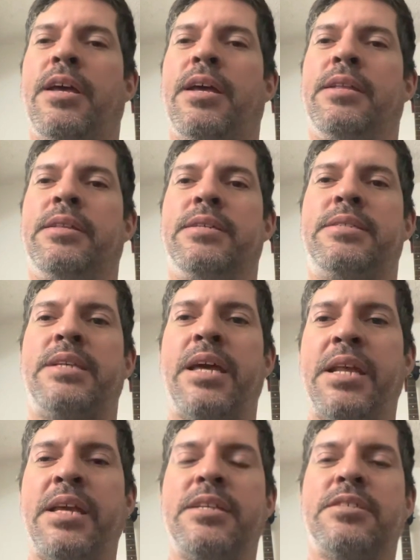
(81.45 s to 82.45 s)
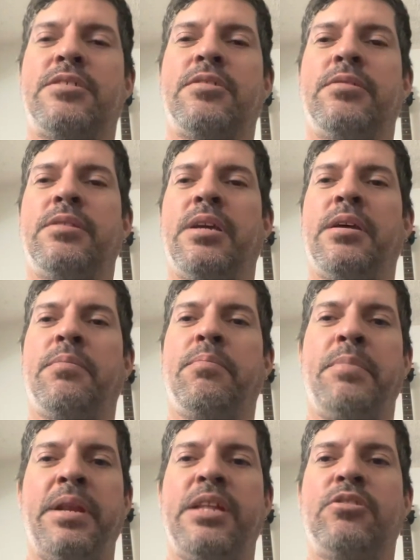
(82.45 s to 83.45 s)
And the settings on the
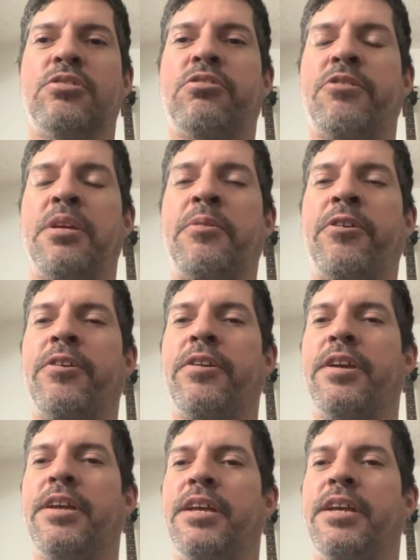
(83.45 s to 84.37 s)
mini tube screamer